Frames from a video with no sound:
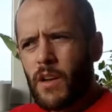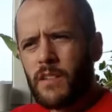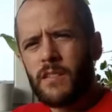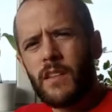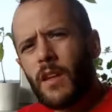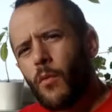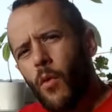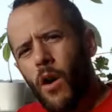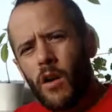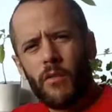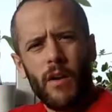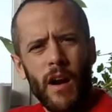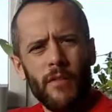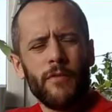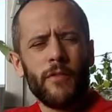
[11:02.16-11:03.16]
press and then walk
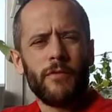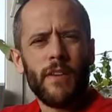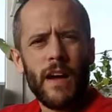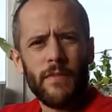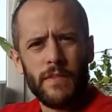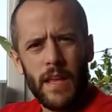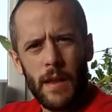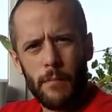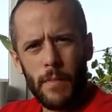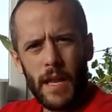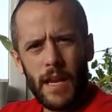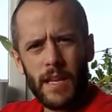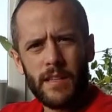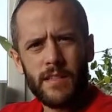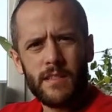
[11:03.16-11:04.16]
around for 5-10
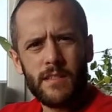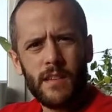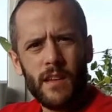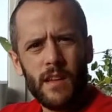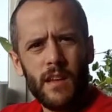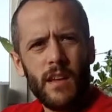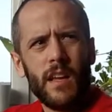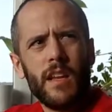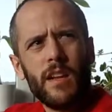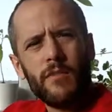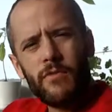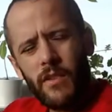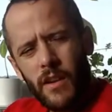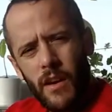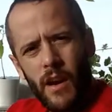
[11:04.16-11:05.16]
minutes and then
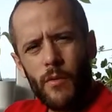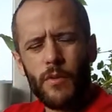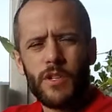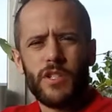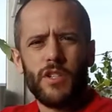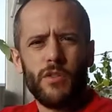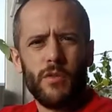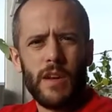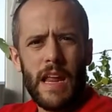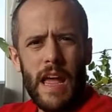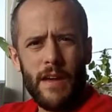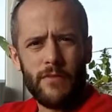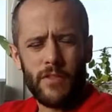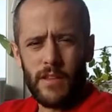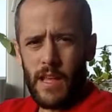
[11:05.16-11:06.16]
figure out what you're doing
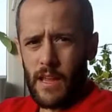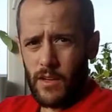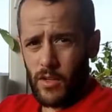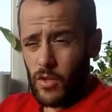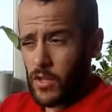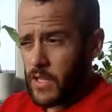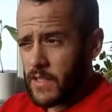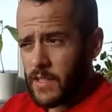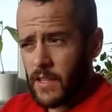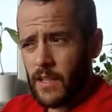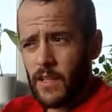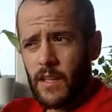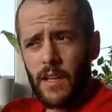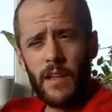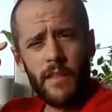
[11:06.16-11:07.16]
after that. You need
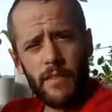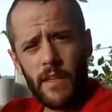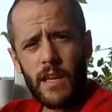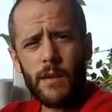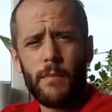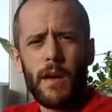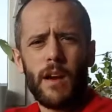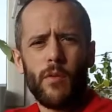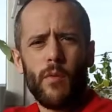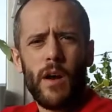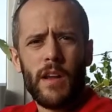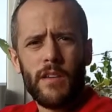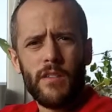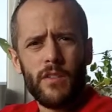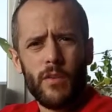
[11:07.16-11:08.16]
to think about it
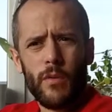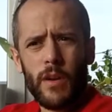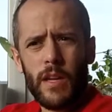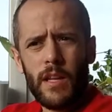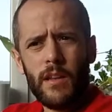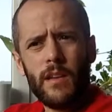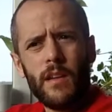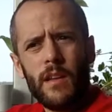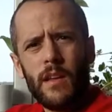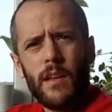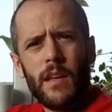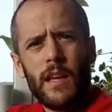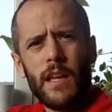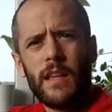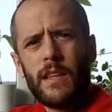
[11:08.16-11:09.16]
while you're doing it,
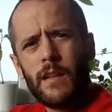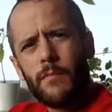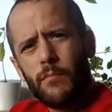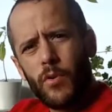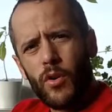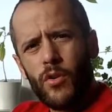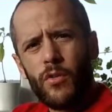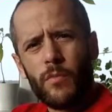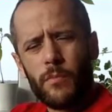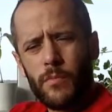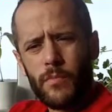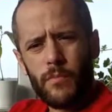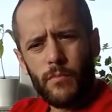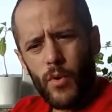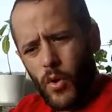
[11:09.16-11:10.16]
and then
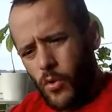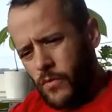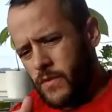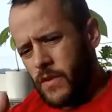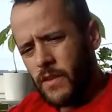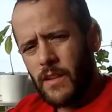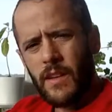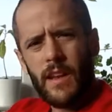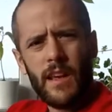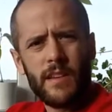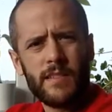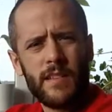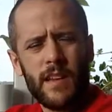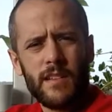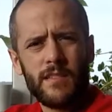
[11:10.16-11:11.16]
boom, move to the
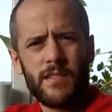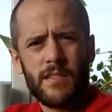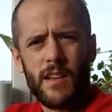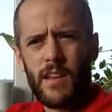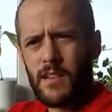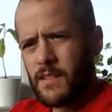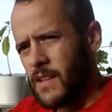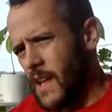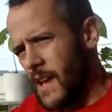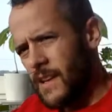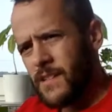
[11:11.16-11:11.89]
next exercise,